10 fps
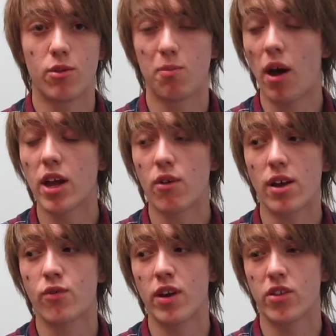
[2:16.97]
by your
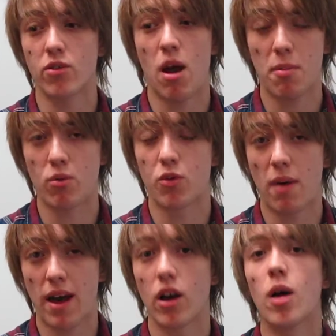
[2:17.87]
end phase the Rabbit was
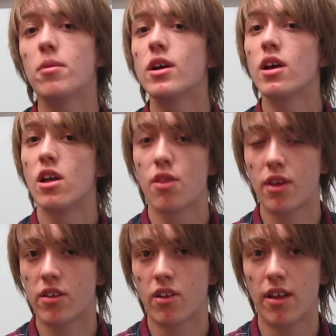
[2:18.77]
back up.
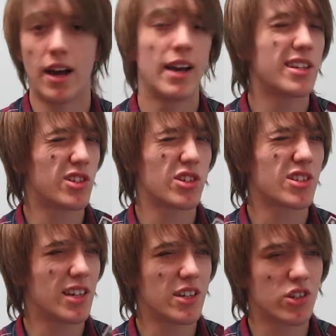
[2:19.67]
Things like that. It's
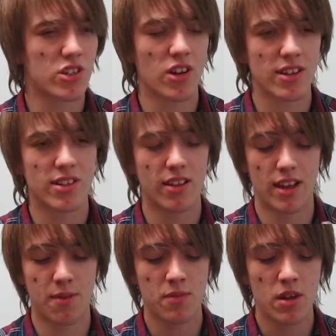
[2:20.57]
just nice like
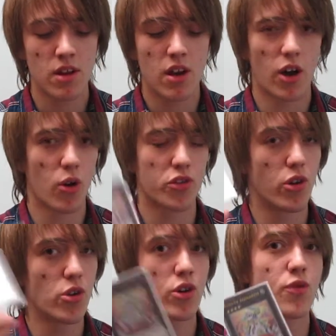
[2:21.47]
that. And
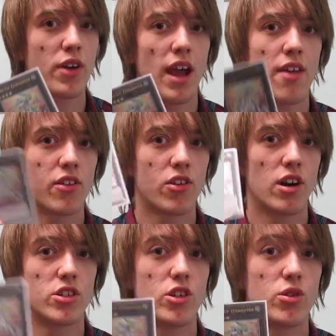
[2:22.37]
also, who could forget this
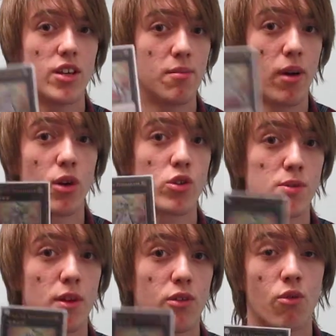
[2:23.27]
card's use in Michael
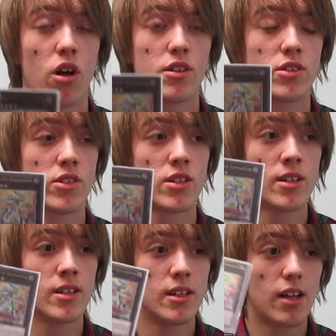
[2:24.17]
Smith Grant's
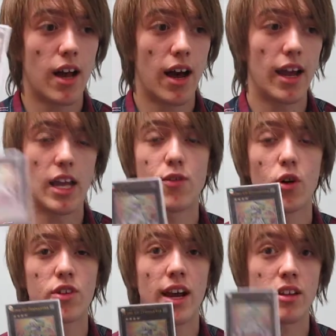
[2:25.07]

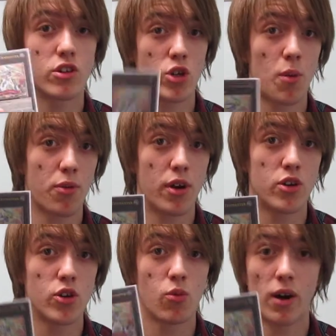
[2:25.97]
Evil deck, the top
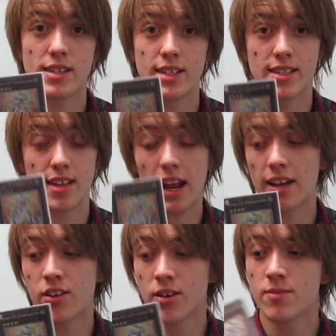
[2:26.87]
32 YCS
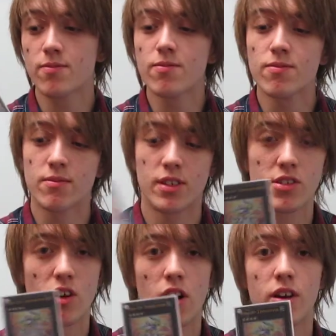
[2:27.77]
Atlanta.
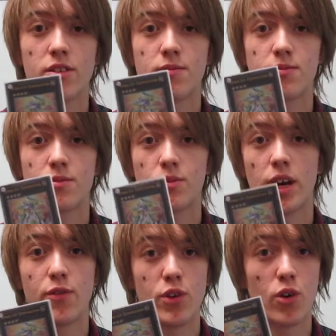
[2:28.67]
This card,
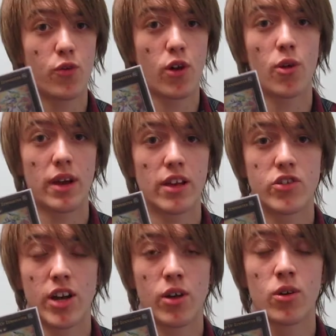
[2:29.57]
if you're following his
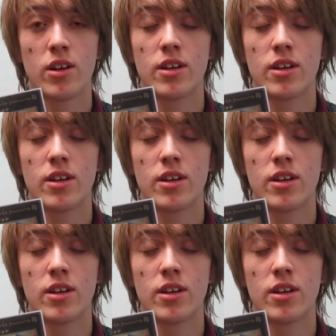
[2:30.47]
channel,